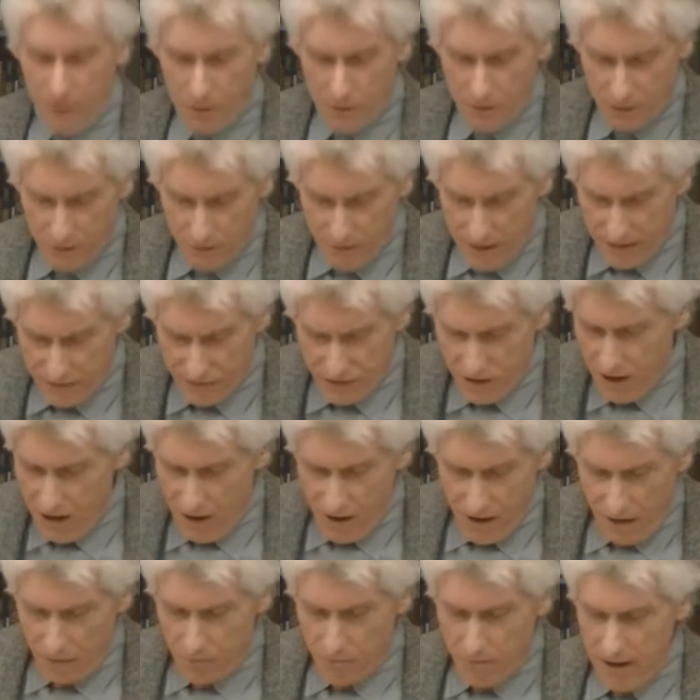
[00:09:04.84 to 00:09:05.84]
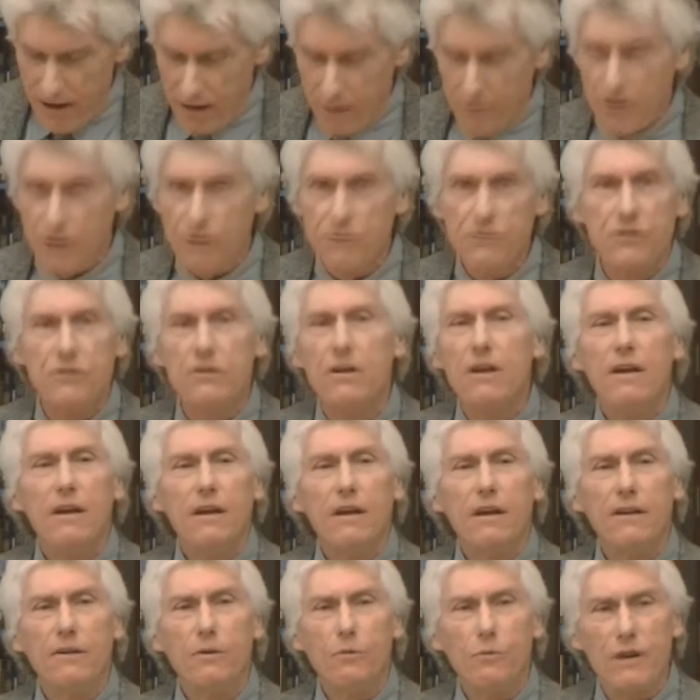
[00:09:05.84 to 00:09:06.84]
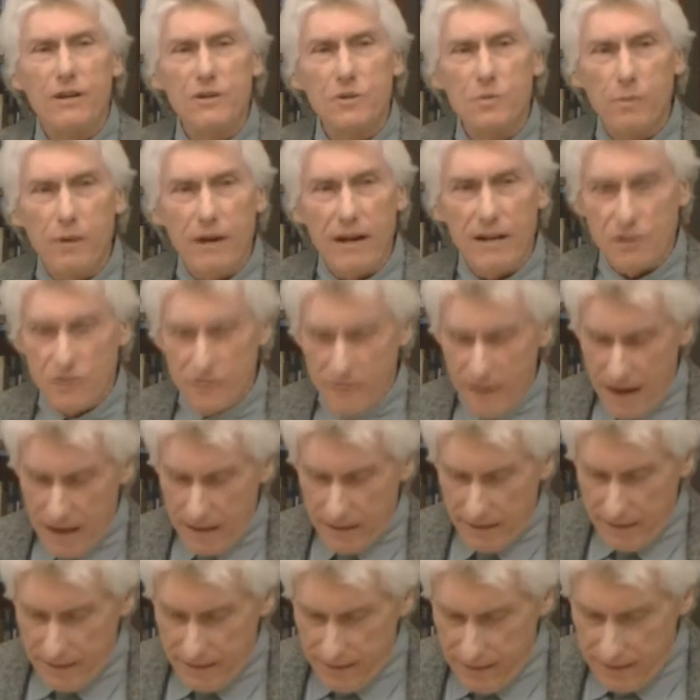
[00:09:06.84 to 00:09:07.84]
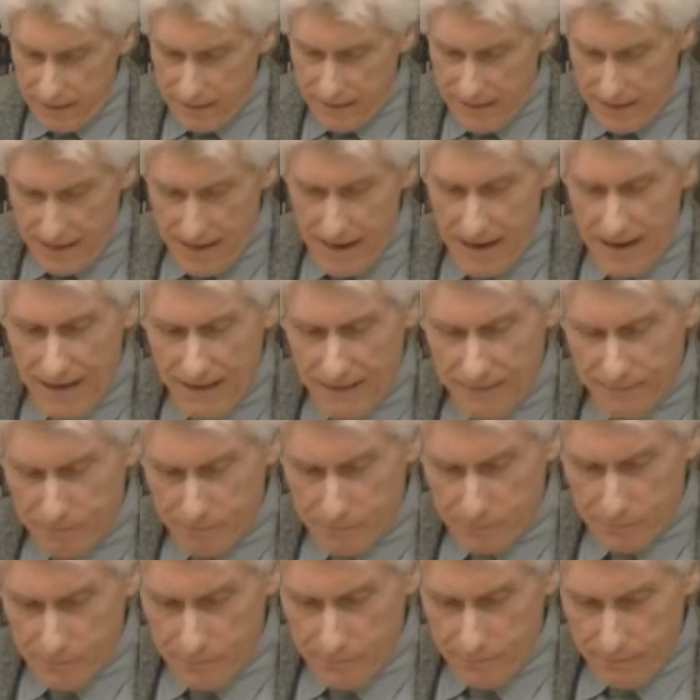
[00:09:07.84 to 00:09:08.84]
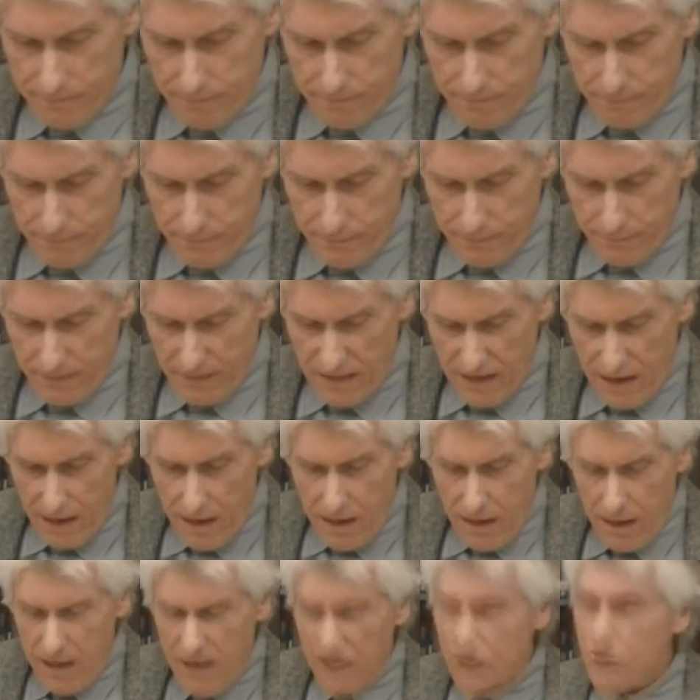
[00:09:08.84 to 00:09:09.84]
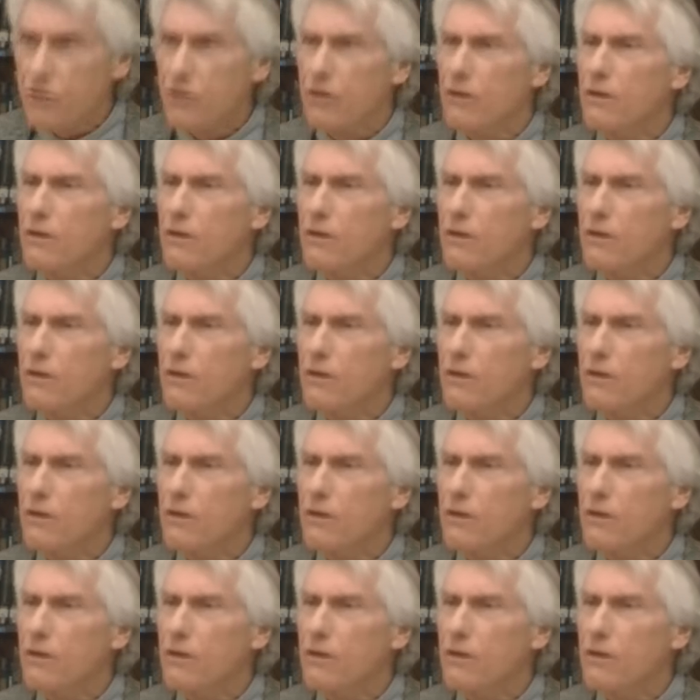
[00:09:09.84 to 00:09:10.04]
photographs of railroads the West Branch Valley County. He has